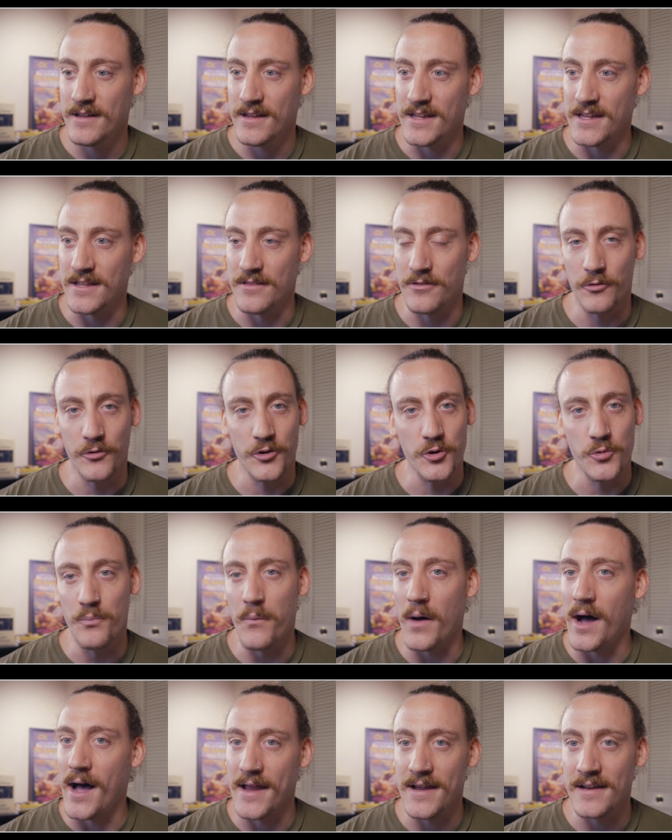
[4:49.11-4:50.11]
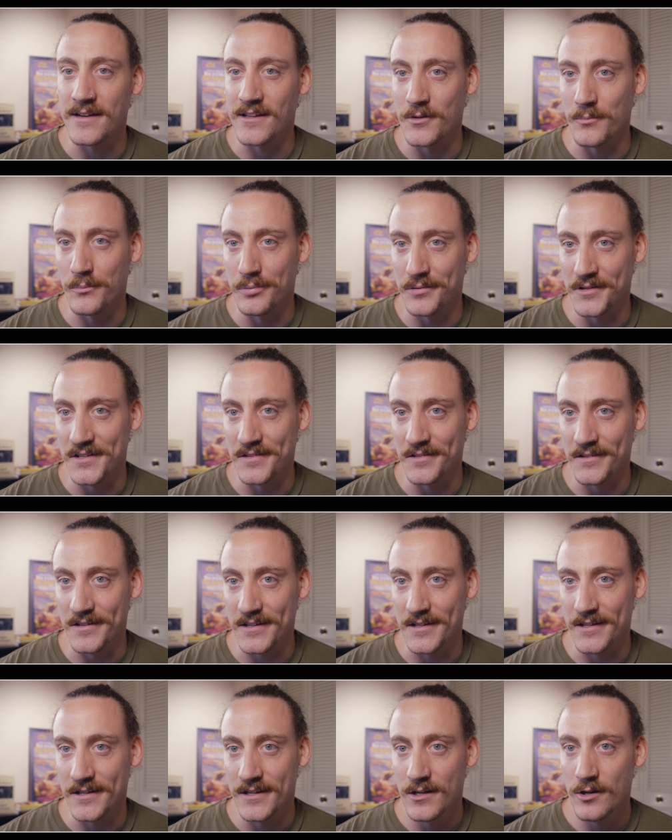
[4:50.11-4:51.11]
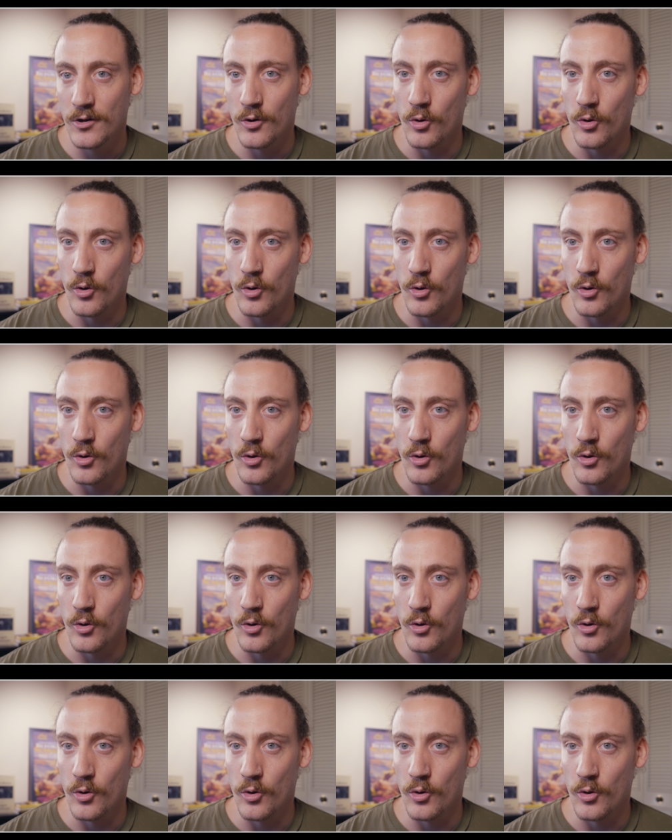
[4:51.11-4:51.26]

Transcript: either you buy in completely